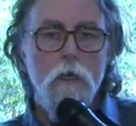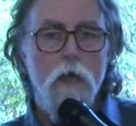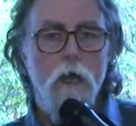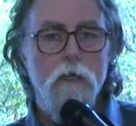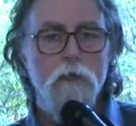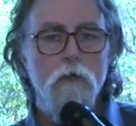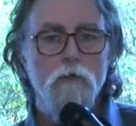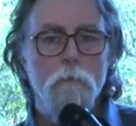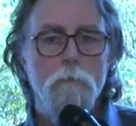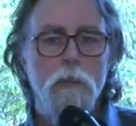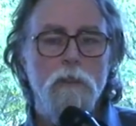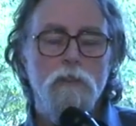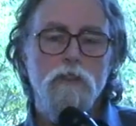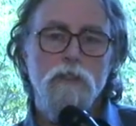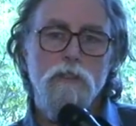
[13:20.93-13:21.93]
I know that
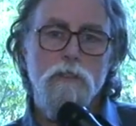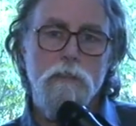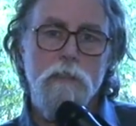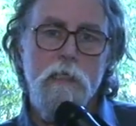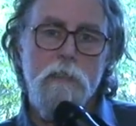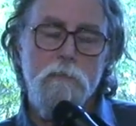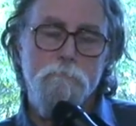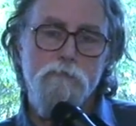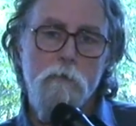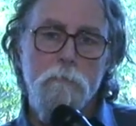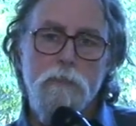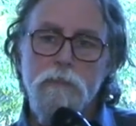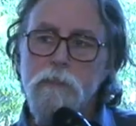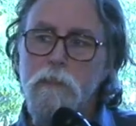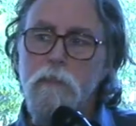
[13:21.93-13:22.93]
politicians like to
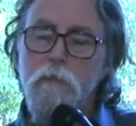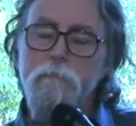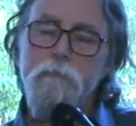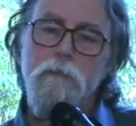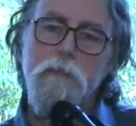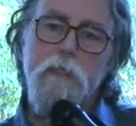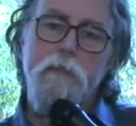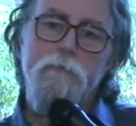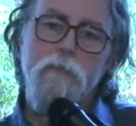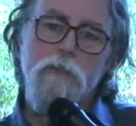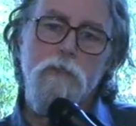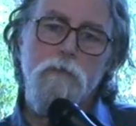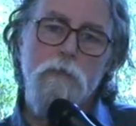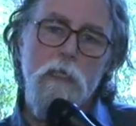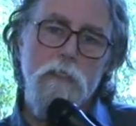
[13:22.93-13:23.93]
promise the earth and deliver
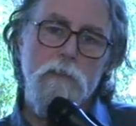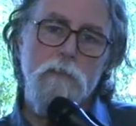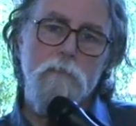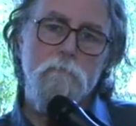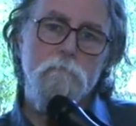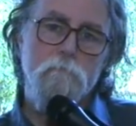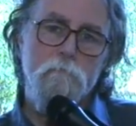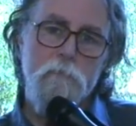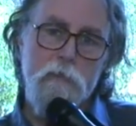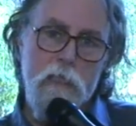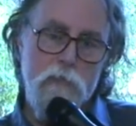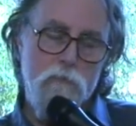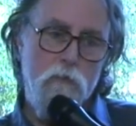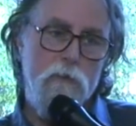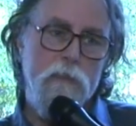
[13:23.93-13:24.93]
you dust.
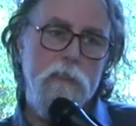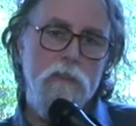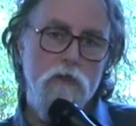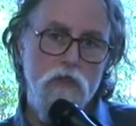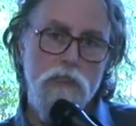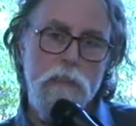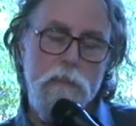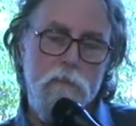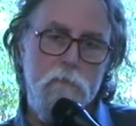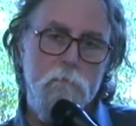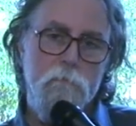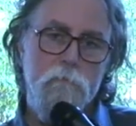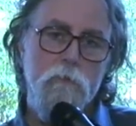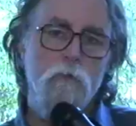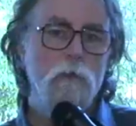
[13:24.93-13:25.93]
That's what they usually
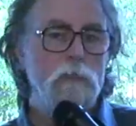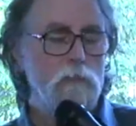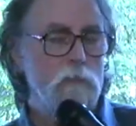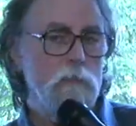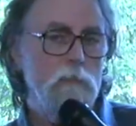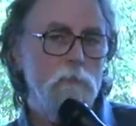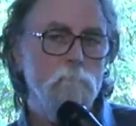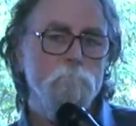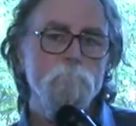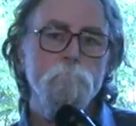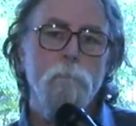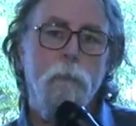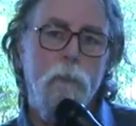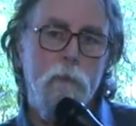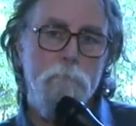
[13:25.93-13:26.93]
do. The question is,
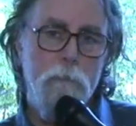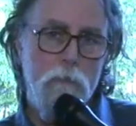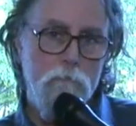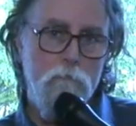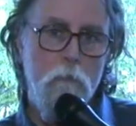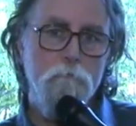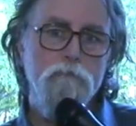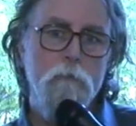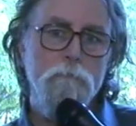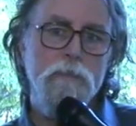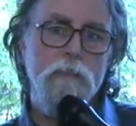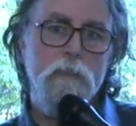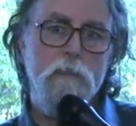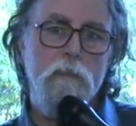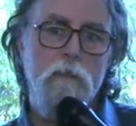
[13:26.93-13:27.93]

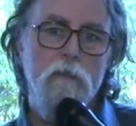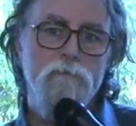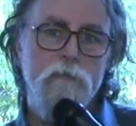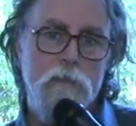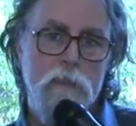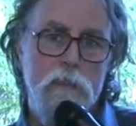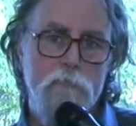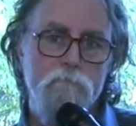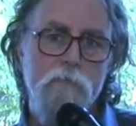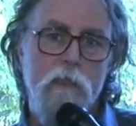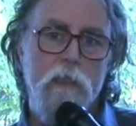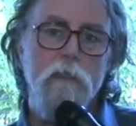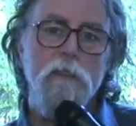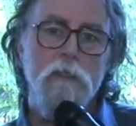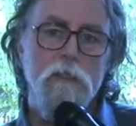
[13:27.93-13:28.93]
promising the earth and
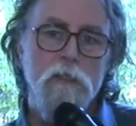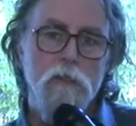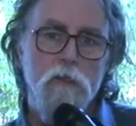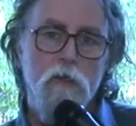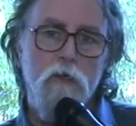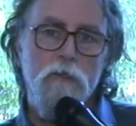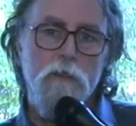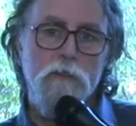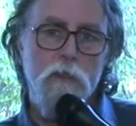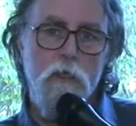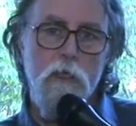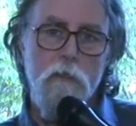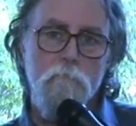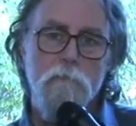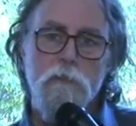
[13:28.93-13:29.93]
delivering on a
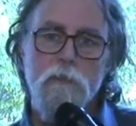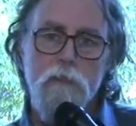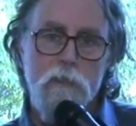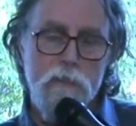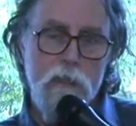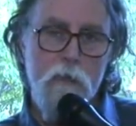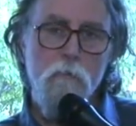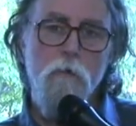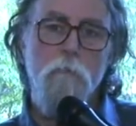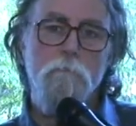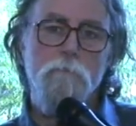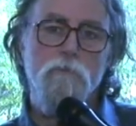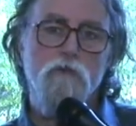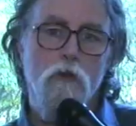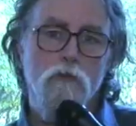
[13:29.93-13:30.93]
dime, is that what
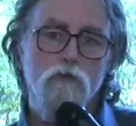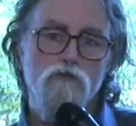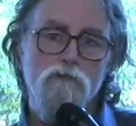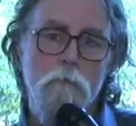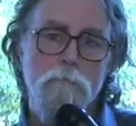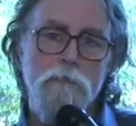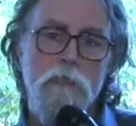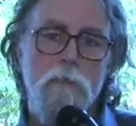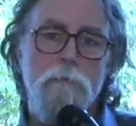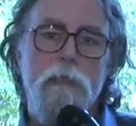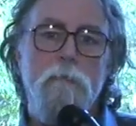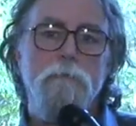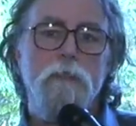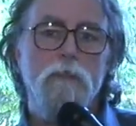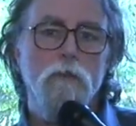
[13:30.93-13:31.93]
Donald Trump's going to be
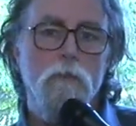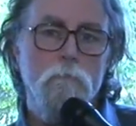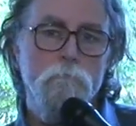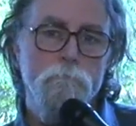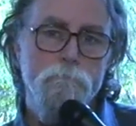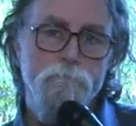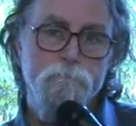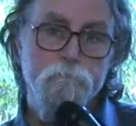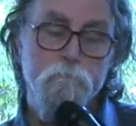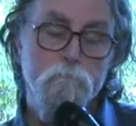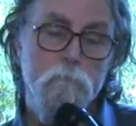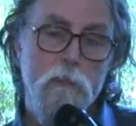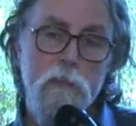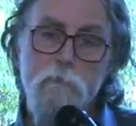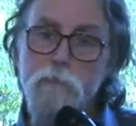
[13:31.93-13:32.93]
able to do?
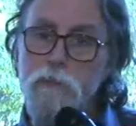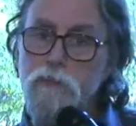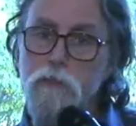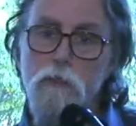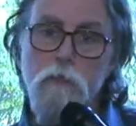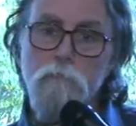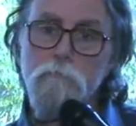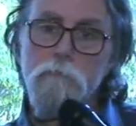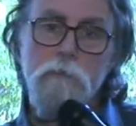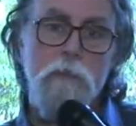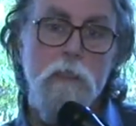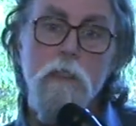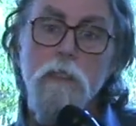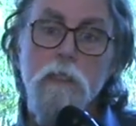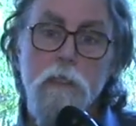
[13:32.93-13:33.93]
If he's not,
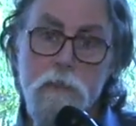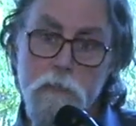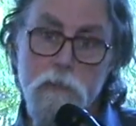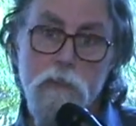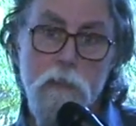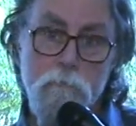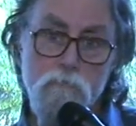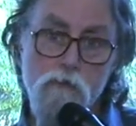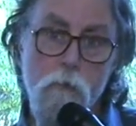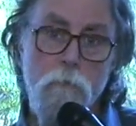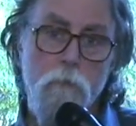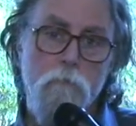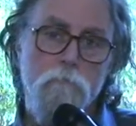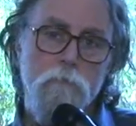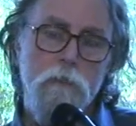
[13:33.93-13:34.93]
he's in deep
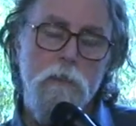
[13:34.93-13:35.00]
trouble.